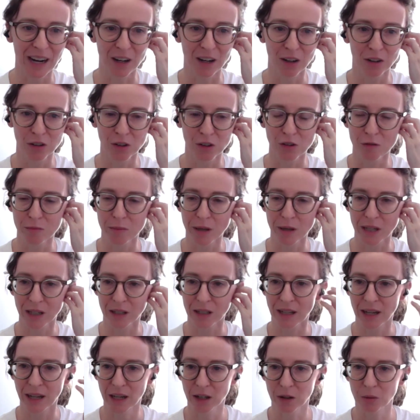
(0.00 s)
how you've
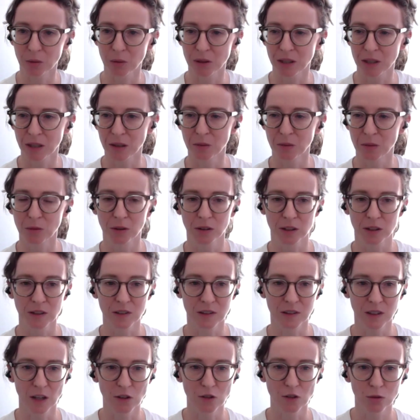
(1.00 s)
made equity really
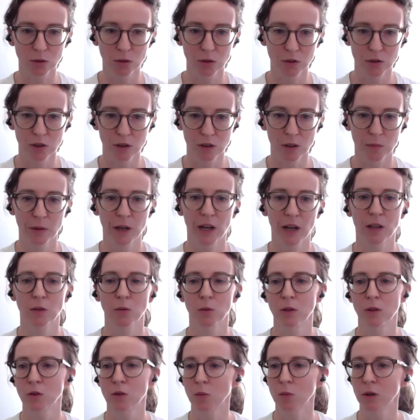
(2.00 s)
central to the
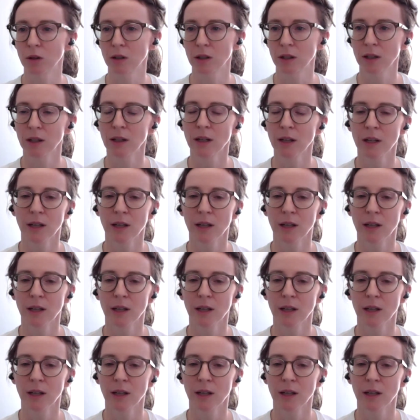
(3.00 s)
Pathways work